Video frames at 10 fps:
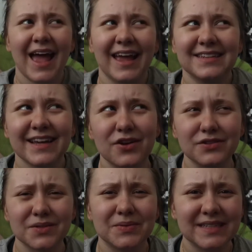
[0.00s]
And I
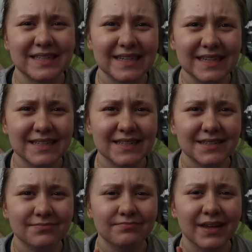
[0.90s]
also need to
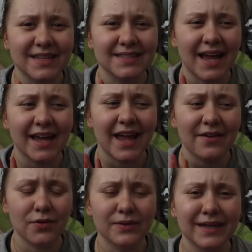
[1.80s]
eat because I
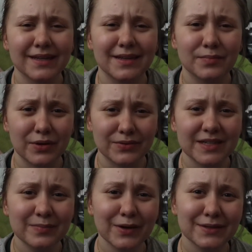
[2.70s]
have only eaten a
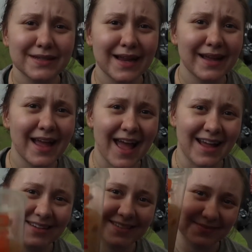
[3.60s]
protein bar today
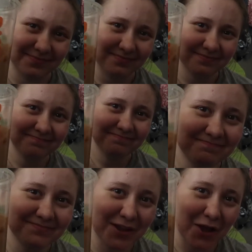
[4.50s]
and
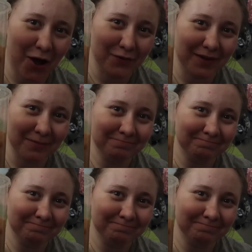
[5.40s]
coffee.